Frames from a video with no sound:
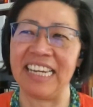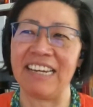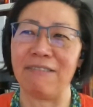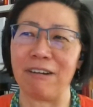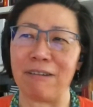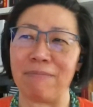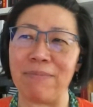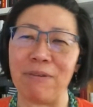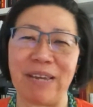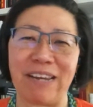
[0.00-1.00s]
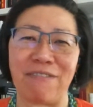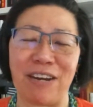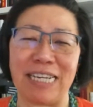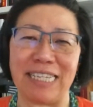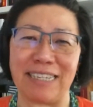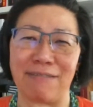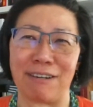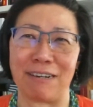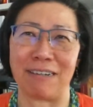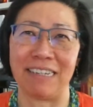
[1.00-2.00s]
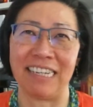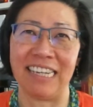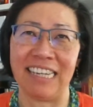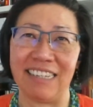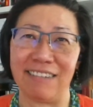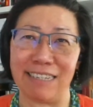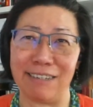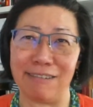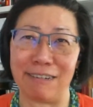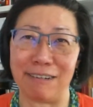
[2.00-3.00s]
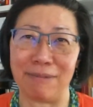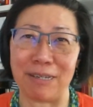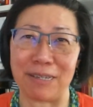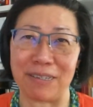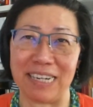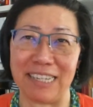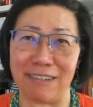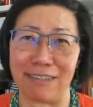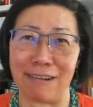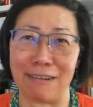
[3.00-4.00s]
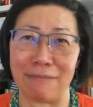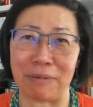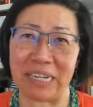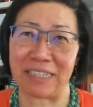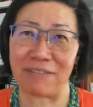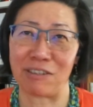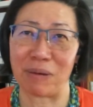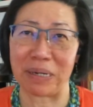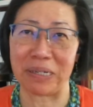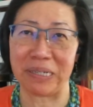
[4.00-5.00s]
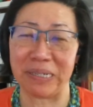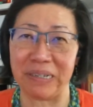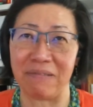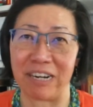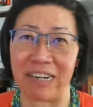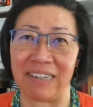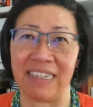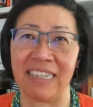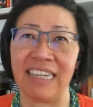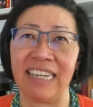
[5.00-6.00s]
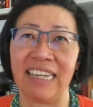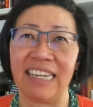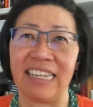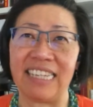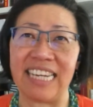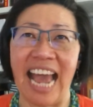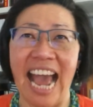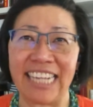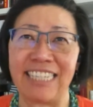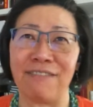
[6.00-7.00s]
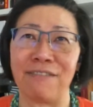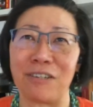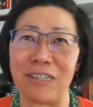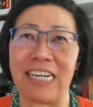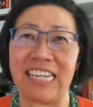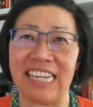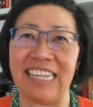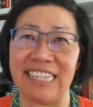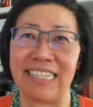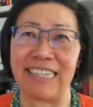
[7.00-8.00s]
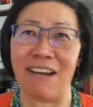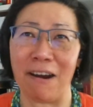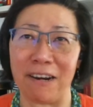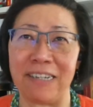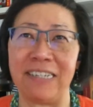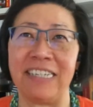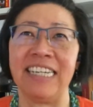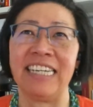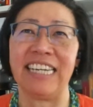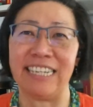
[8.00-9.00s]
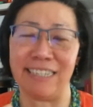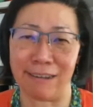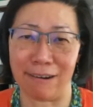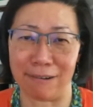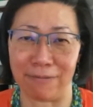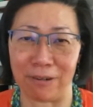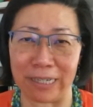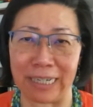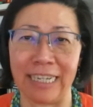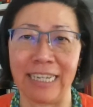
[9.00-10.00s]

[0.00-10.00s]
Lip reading: where people make friends, where there's a new term also that I learned called productive struggle, where the act of learning is hard. It is hard work,